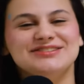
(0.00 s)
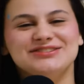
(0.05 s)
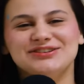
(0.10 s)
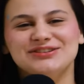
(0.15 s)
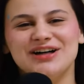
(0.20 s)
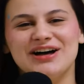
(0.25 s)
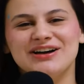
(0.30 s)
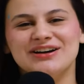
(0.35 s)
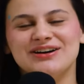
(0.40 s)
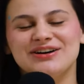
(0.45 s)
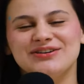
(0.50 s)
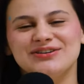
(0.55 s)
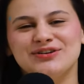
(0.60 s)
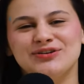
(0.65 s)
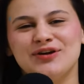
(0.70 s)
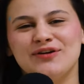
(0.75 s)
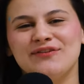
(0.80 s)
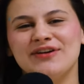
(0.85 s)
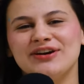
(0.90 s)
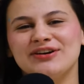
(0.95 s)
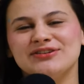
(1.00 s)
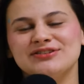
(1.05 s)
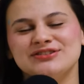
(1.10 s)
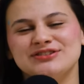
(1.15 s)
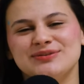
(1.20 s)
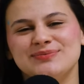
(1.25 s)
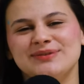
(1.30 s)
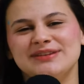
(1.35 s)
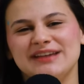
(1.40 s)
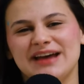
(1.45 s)
too long ago, your Novi girls
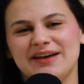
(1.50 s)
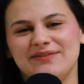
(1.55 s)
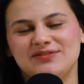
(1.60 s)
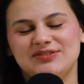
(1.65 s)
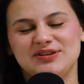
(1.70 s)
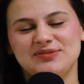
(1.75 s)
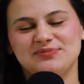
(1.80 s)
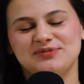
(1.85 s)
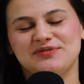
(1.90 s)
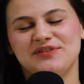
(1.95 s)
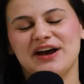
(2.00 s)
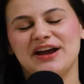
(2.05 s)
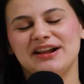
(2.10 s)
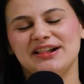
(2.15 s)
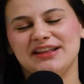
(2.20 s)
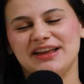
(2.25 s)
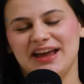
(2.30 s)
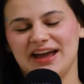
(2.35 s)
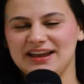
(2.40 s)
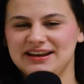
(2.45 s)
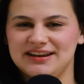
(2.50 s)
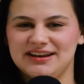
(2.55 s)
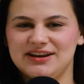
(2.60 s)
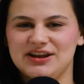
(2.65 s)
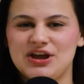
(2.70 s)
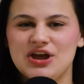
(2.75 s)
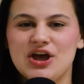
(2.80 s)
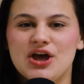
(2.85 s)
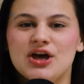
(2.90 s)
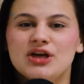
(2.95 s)
swim and dive teams finally ended.
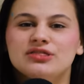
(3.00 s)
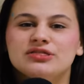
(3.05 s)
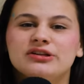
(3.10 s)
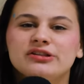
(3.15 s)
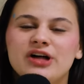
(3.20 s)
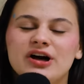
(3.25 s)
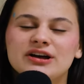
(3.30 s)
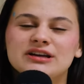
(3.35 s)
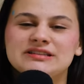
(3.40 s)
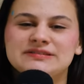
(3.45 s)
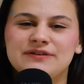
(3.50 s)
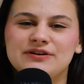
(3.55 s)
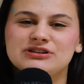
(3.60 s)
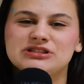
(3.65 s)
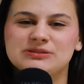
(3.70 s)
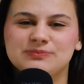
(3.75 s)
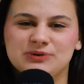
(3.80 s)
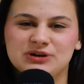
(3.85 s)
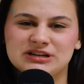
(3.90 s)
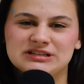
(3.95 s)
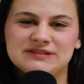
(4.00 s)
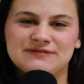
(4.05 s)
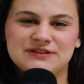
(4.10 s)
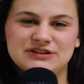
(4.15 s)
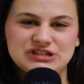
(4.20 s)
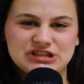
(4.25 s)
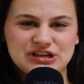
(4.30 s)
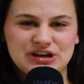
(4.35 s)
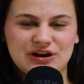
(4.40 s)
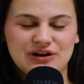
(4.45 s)
The longest fall sport is
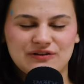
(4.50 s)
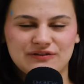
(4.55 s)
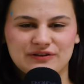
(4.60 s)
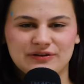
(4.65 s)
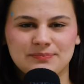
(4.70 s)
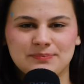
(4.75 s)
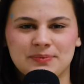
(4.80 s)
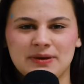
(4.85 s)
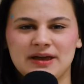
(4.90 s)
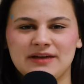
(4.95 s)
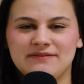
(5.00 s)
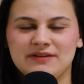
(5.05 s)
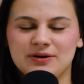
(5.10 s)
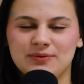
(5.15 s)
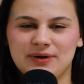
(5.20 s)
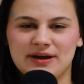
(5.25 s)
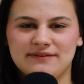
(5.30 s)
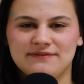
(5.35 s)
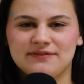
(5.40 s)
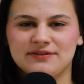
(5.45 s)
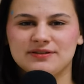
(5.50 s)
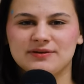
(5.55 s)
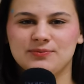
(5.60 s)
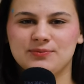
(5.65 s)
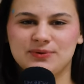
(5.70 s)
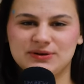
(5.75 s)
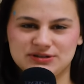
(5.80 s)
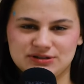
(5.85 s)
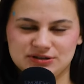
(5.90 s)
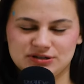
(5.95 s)
officially over, paving way for the
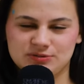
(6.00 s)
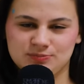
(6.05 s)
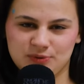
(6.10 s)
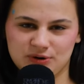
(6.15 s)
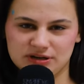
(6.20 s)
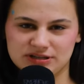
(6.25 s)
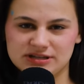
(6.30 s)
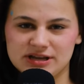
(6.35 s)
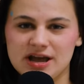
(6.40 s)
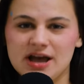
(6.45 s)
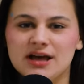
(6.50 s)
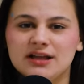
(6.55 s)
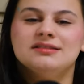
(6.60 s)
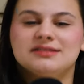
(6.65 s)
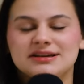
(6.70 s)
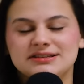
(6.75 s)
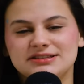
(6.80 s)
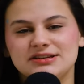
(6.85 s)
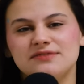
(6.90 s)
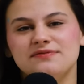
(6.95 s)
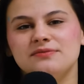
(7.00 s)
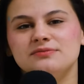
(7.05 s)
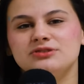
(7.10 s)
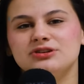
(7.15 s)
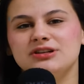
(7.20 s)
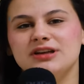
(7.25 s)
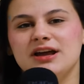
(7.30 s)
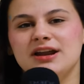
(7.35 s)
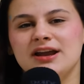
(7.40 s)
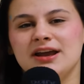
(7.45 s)
winter sports. Let's hear from
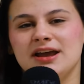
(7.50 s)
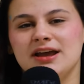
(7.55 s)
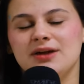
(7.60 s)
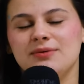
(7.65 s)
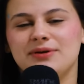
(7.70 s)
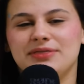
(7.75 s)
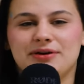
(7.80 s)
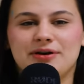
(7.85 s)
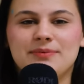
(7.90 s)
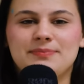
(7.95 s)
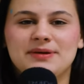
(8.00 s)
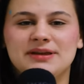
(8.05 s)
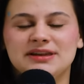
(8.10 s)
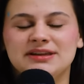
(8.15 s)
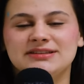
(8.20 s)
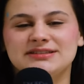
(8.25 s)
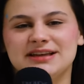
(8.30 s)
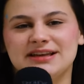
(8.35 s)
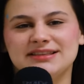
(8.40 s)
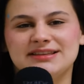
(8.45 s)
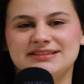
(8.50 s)
Juliana Hanna with her opinions on the